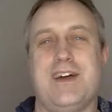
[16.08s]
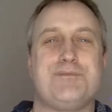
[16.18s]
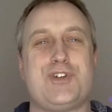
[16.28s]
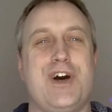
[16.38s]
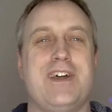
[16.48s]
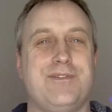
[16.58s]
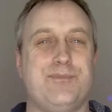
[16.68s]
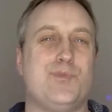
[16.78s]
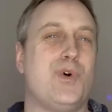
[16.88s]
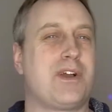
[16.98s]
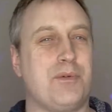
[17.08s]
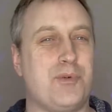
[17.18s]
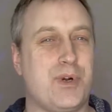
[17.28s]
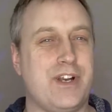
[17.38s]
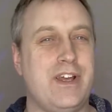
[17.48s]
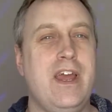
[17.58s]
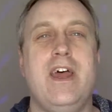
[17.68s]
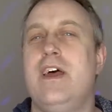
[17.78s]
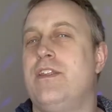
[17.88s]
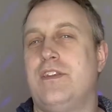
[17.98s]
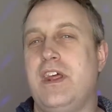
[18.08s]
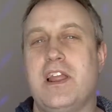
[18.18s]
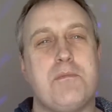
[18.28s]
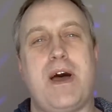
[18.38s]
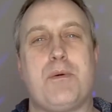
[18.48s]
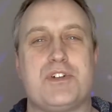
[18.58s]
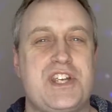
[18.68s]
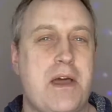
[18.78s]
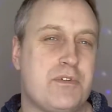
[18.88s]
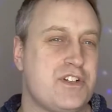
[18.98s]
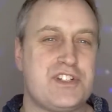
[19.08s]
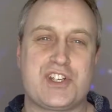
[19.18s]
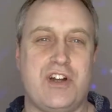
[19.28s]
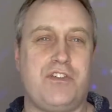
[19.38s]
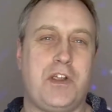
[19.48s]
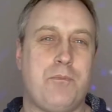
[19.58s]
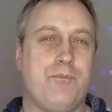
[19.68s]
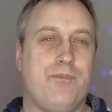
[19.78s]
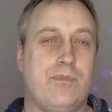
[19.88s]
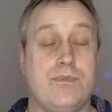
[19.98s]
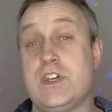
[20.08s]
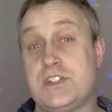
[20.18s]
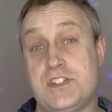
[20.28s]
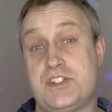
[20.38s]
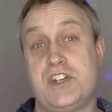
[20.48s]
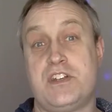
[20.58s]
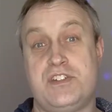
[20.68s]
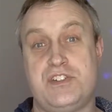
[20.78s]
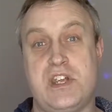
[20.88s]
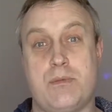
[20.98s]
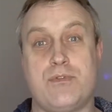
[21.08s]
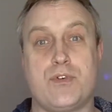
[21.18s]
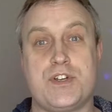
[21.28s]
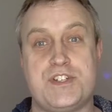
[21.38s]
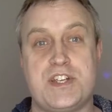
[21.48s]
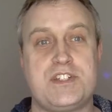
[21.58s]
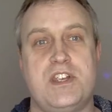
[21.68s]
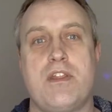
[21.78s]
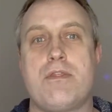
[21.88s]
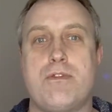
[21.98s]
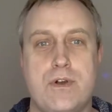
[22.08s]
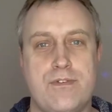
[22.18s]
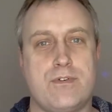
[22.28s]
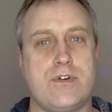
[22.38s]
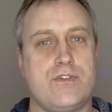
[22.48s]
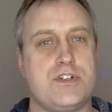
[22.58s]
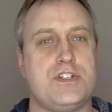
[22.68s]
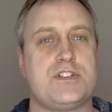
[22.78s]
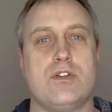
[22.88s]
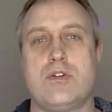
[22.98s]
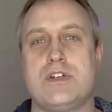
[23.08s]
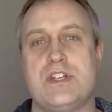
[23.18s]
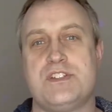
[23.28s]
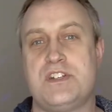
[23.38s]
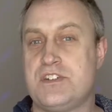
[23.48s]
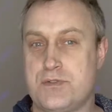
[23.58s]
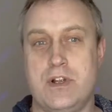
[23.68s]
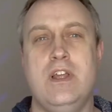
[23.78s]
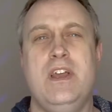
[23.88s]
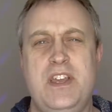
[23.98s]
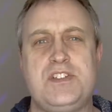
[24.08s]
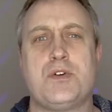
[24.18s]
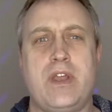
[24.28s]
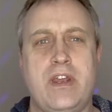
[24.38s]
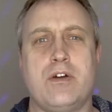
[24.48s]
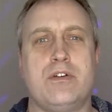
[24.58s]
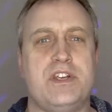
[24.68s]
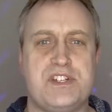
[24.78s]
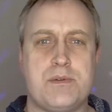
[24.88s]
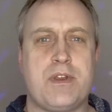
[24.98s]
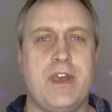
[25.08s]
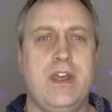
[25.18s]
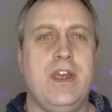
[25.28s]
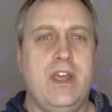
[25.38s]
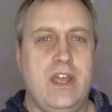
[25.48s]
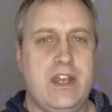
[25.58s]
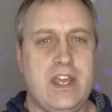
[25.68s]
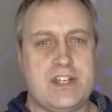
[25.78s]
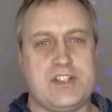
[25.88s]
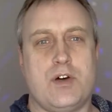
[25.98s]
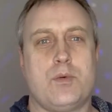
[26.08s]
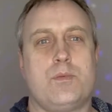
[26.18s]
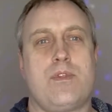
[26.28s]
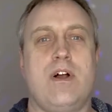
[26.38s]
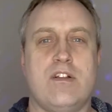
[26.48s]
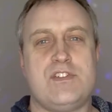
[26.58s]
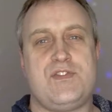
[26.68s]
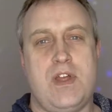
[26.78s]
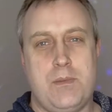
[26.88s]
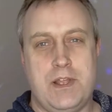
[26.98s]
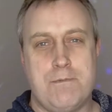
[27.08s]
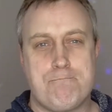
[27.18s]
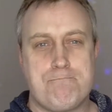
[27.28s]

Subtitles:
I'm Tron, and welcome to Word, the daily Bible chapter discovery. This is Genesis chapter 46, and in 34 verses the Lord tells Israel it's okay to go to Egypt, and he heads out with all of his family.